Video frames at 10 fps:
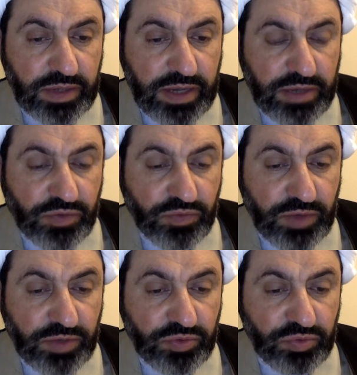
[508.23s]
and you
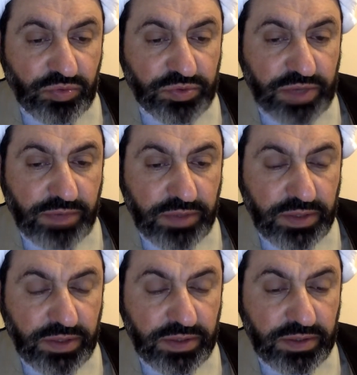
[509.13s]
want to do
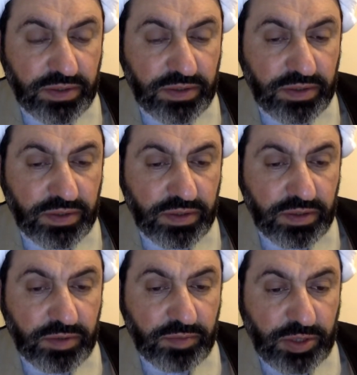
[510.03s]
something,
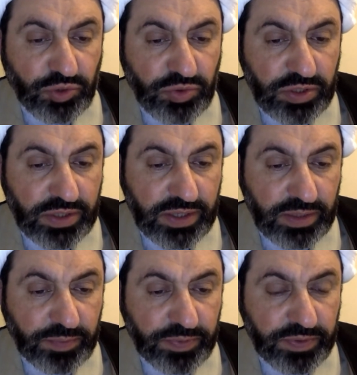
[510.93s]
but you need
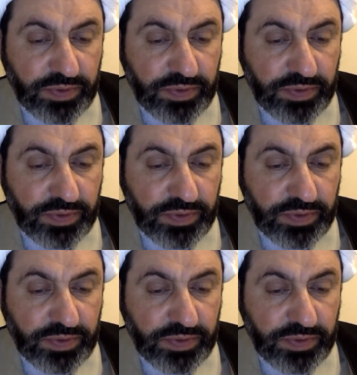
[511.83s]
help.